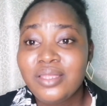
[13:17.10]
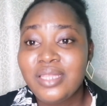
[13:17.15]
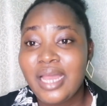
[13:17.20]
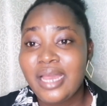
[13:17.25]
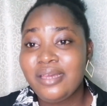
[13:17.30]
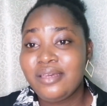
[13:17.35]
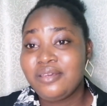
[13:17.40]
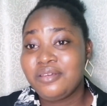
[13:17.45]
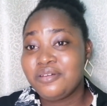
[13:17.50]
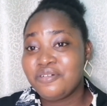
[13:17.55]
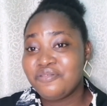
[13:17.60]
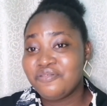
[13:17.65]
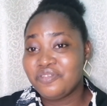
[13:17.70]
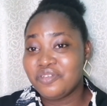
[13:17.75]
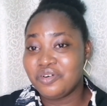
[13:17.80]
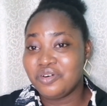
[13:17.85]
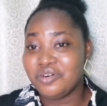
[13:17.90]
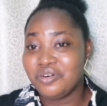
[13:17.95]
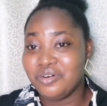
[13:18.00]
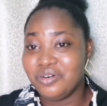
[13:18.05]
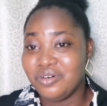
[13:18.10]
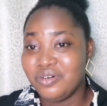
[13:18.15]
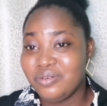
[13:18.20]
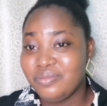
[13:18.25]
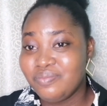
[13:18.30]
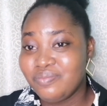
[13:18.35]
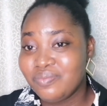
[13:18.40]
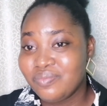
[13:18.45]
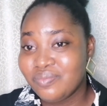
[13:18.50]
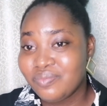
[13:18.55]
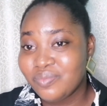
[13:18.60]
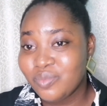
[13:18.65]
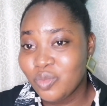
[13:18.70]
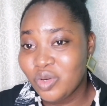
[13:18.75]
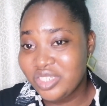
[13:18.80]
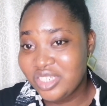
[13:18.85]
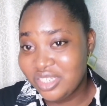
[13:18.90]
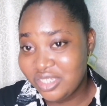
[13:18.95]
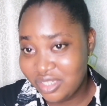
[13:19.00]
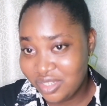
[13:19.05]
thank you for
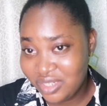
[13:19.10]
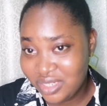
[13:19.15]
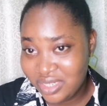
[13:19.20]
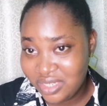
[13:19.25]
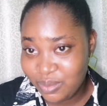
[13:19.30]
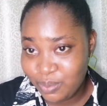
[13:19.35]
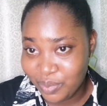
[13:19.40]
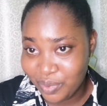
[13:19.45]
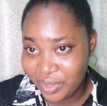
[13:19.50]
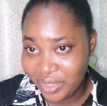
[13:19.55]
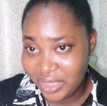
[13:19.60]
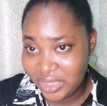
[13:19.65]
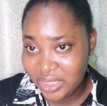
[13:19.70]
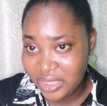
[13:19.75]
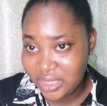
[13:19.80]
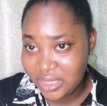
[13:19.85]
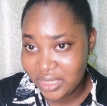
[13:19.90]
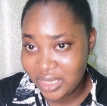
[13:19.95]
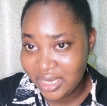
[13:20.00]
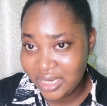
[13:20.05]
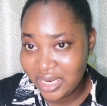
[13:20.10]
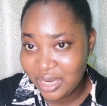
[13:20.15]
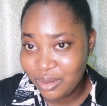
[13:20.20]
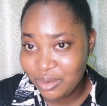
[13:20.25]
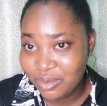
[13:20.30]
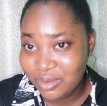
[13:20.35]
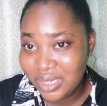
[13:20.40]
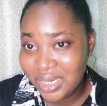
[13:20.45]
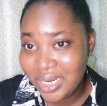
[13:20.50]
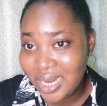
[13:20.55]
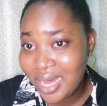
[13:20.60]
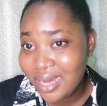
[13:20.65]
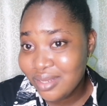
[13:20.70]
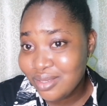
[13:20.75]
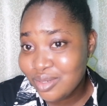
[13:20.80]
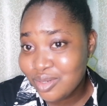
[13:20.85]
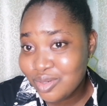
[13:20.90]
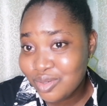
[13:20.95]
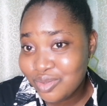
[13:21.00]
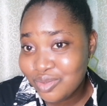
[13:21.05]
watching to this point, and I would like
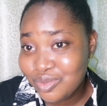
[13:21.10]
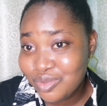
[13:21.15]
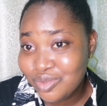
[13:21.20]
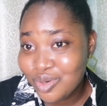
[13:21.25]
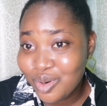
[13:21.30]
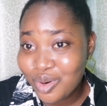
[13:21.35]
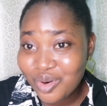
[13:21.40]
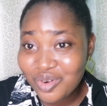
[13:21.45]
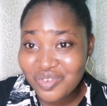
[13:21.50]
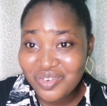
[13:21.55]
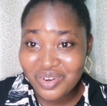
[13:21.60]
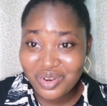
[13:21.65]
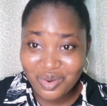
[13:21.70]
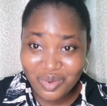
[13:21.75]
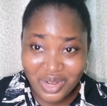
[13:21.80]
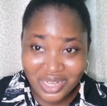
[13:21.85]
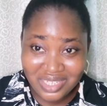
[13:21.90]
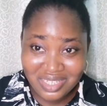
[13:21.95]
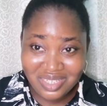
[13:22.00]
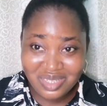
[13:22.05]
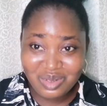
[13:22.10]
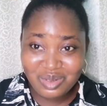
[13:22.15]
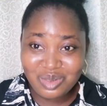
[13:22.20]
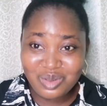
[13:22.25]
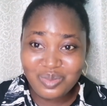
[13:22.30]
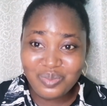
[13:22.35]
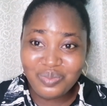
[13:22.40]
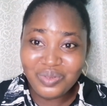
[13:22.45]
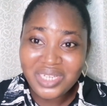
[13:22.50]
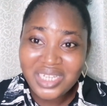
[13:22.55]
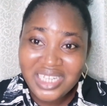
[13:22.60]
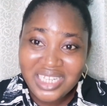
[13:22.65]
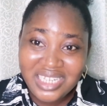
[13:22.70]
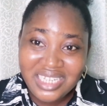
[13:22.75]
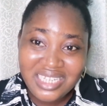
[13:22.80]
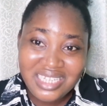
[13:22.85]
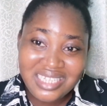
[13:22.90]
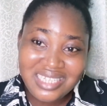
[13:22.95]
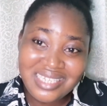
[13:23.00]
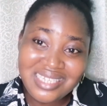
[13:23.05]
to or request you to
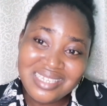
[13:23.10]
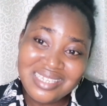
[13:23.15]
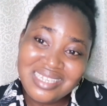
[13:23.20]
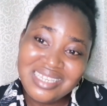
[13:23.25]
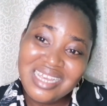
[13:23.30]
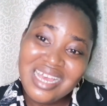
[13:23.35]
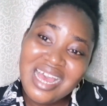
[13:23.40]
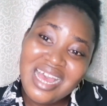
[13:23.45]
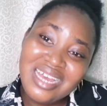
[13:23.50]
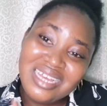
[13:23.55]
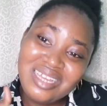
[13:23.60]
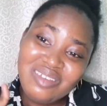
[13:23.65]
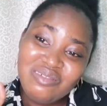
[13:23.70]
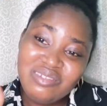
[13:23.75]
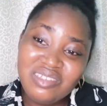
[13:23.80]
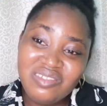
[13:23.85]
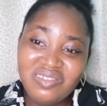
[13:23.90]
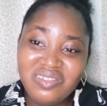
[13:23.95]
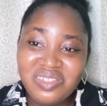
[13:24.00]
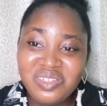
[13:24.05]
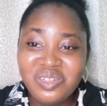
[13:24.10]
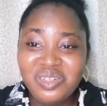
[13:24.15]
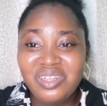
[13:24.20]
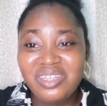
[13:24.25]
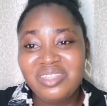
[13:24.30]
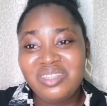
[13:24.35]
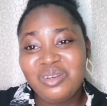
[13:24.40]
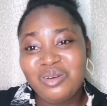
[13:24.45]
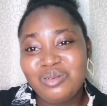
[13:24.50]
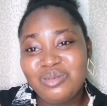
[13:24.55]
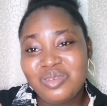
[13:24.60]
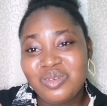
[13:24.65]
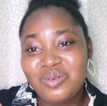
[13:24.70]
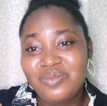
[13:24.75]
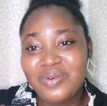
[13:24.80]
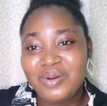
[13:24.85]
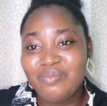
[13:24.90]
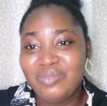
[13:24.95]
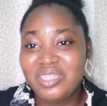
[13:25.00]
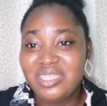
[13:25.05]
please give this video a thumbs
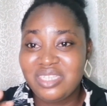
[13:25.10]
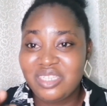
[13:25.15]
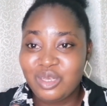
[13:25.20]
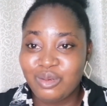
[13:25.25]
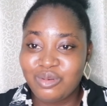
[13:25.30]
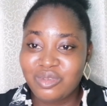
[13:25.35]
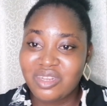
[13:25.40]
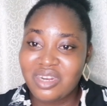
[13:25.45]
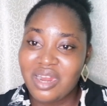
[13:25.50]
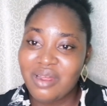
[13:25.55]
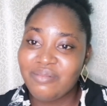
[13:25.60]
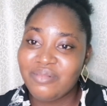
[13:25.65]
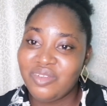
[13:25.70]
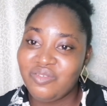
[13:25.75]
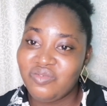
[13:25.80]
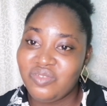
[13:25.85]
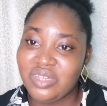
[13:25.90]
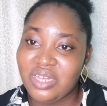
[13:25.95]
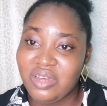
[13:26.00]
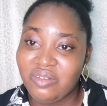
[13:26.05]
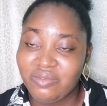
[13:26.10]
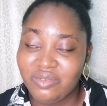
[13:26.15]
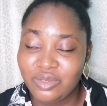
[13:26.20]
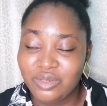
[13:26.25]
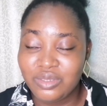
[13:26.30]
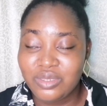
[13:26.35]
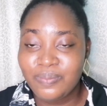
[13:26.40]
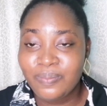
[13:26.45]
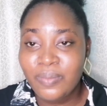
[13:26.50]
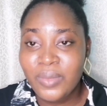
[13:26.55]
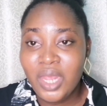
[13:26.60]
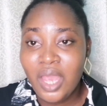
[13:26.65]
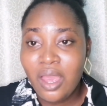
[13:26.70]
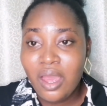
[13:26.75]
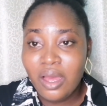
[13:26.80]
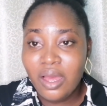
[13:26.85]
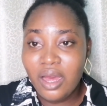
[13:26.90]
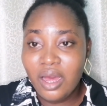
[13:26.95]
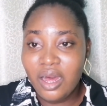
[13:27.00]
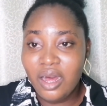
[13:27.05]
up, and please subscribe if you are
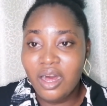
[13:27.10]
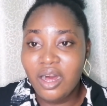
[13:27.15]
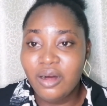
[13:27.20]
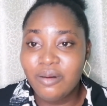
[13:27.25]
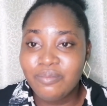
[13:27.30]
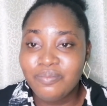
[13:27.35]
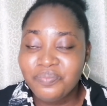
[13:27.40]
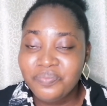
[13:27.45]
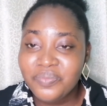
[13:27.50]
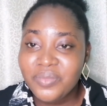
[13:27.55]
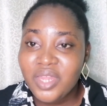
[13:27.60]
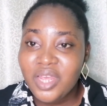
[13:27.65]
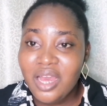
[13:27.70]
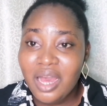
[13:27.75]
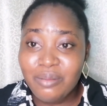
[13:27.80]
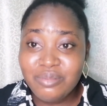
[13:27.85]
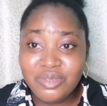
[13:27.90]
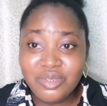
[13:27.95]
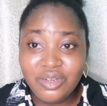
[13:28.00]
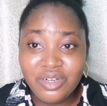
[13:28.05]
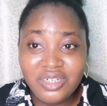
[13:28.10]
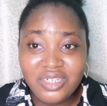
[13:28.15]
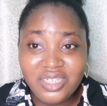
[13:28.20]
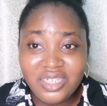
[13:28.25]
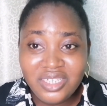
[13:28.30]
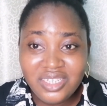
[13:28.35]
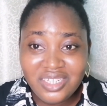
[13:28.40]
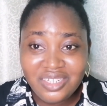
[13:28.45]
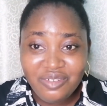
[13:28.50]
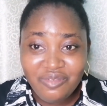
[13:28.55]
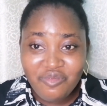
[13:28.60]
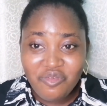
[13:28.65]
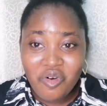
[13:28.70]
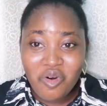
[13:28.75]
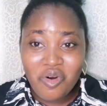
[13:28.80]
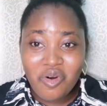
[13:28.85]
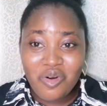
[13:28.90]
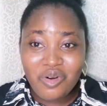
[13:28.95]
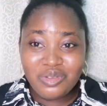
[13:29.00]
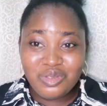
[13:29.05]
not. I'm sorry
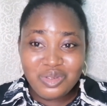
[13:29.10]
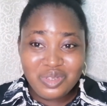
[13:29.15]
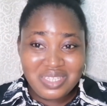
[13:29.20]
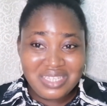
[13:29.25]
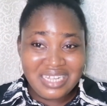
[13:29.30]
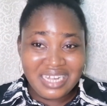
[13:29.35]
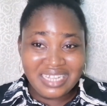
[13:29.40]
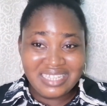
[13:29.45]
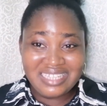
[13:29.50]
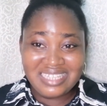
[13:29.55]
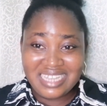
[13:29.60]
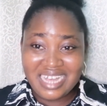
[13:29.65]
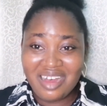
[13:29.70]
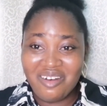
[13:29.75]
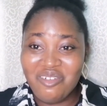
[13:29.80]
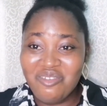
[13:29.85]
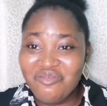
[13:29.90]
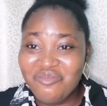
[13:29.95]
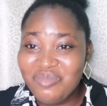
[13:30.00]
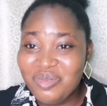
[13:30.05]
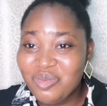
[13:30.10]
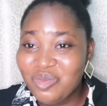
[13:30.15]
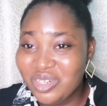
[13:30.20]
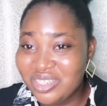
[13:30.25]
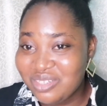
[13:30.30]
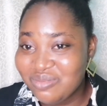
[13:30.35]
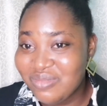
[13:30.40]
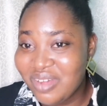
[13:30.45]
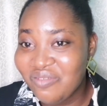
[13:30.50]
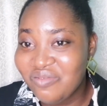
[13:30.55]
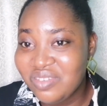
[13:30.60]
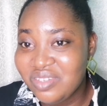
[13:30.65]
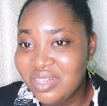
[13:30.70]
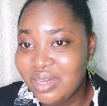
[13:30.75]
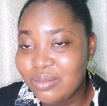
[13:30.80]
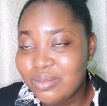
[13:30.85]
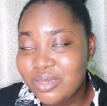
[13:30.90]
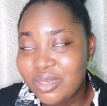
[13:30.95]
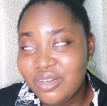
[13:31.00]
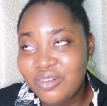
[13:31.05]
for those that have been watching my
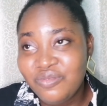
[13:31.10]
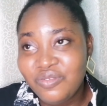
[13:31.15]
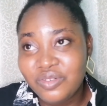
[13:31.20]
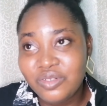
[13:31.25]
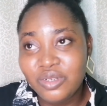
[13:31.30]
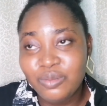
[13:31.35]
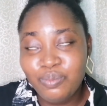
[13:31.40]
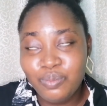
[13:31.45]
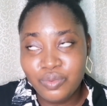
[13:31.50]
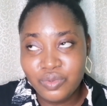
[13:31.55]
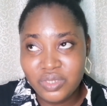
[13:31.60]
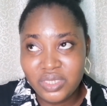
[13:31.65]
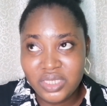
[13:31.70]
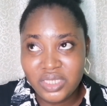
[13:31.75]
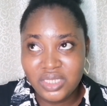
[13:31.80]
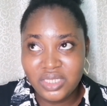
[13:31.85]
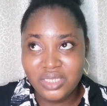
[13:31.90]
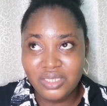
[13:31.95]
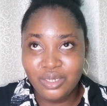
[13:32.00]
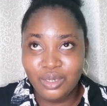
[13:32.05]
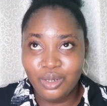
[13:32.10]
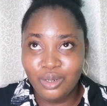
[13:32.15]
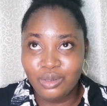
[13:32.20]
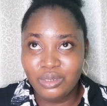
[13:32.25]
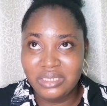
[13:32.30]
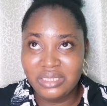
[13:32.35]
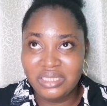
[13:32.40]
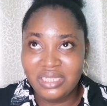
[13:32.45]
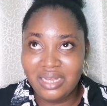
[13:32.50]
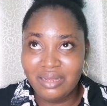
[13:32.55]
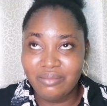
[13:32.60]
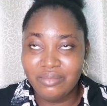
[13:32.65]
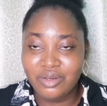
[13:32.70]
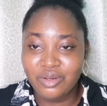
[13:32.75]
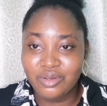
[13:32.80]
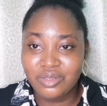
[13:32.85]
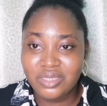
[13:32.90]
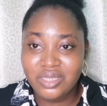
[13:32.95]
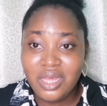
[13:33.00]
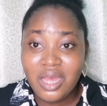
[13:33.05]
video. I'm sorry for not posting all the time,
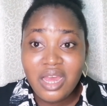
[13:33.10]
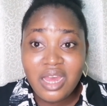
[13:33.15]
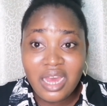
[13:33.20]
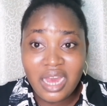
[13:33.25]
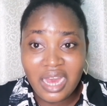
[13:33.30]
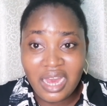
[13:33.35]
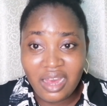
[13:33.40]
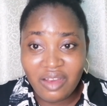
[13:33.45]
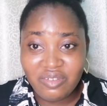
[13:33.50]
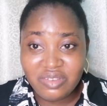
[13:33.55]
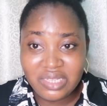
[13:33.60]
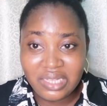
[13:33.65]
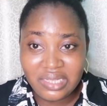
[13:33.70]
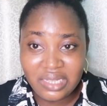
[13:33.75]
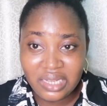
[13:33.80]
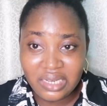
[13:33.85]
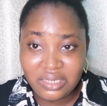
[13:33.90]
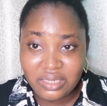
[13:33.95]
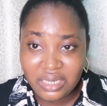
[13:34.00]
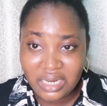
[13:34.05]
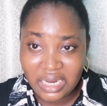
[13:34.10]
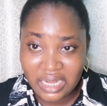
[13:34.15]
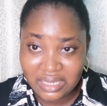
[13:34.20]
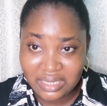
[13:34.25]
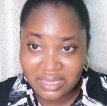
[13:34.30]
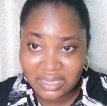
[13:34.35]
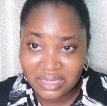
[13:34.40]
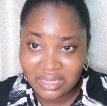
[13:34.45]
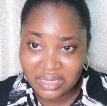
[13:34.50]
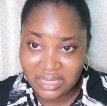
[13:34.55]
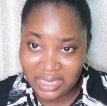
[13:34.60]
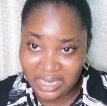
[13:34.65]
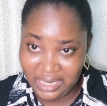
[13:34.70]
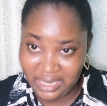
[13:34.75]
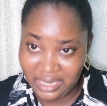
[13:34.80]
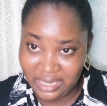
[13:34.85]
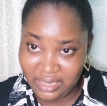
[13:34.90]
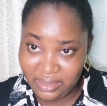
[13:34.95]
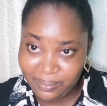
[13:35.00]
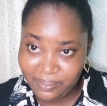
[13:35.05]
because I have started classes
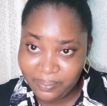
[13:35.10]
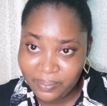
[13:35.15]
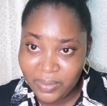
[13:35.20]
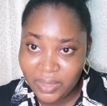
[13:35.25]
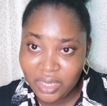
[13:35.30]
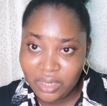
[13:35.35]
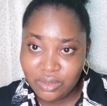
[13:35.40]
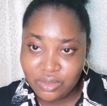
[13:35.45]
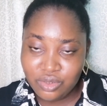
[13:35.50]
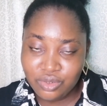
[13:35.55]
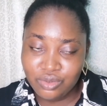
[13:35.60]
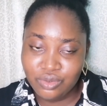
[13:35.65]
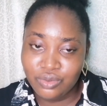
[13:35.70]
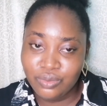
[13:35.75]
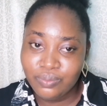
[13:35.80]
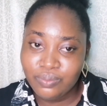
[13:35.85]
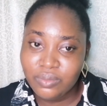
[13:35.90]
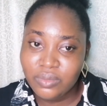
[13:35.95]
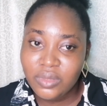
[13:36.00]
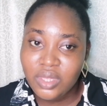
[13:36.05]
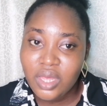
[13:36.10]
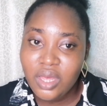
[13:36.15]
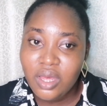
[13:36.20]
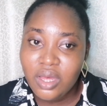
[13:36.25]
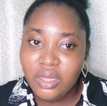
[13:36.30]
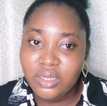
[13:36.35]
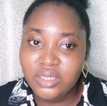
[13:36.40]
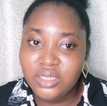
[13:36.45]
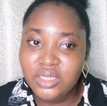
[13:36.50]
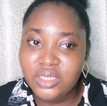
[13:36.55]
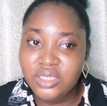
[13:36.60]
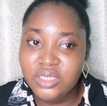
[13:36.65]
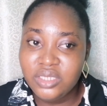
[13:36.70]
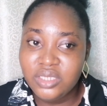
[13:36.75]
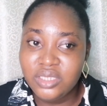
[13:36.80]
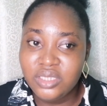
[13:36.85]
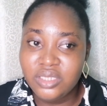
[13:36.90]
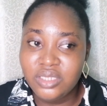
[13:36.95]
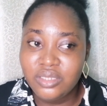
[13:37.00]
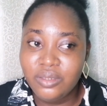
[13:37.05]
again. So
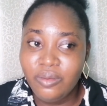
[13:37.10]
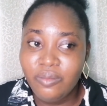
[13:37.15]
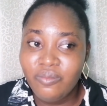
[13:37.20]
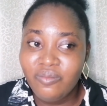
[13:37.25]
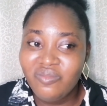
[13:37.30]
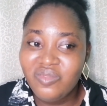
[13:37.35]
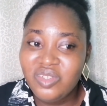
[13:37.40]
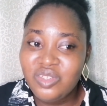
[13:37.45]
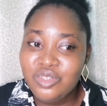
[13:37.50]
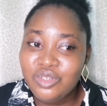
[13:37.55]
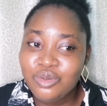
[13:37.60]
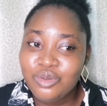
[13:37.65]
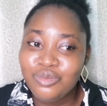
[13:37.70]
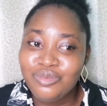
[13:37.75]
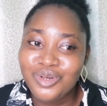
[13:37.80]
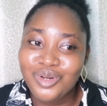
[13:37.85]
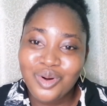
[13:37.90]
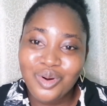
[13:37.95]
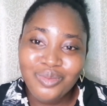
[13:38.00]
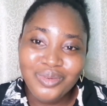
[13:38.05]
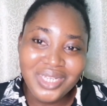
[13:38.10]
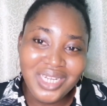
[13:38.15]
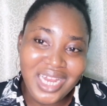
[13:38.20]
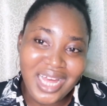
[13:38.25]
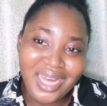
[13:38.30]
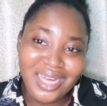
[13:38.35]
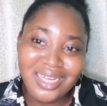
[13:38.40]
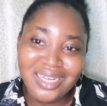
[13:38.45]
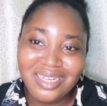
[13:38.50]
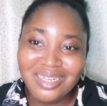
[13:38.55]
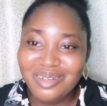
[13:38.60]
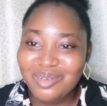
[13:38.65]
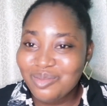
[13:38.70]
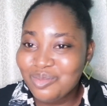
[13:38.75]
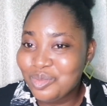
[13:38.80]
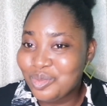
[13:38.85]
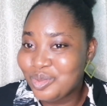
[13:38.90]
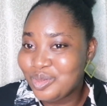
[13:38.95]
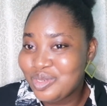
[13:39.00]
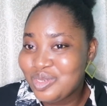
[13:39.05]
the video will be coming like
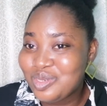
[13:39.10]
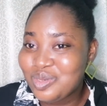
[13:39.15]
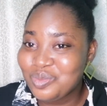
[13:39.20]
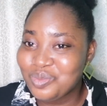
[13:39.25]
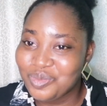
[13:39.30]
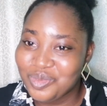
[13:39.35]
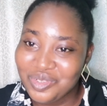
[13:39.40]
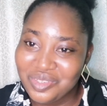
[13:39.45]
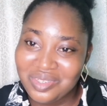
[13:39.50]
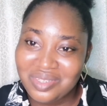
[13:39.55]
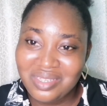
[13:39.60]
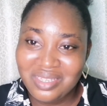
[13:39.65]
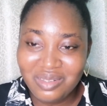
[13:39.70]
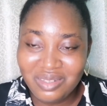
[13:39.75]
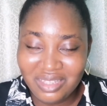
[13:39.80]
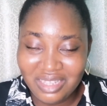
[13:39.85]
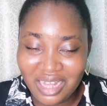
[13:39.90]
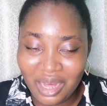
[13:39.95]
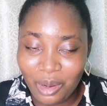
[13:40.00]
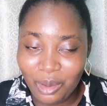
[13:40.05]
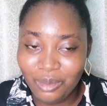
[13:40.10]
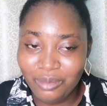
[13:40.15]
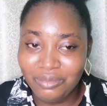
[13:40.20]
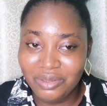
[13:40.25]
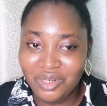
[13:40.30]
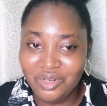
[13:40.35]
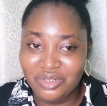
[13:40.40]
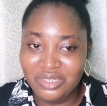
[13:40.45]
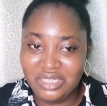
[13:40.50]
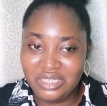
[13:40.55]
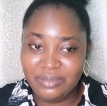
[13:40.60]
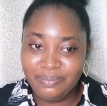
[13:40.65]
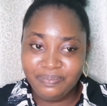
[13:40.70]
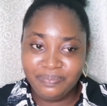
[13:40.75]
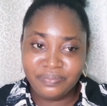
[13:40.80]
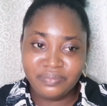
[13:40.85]
once a month now, because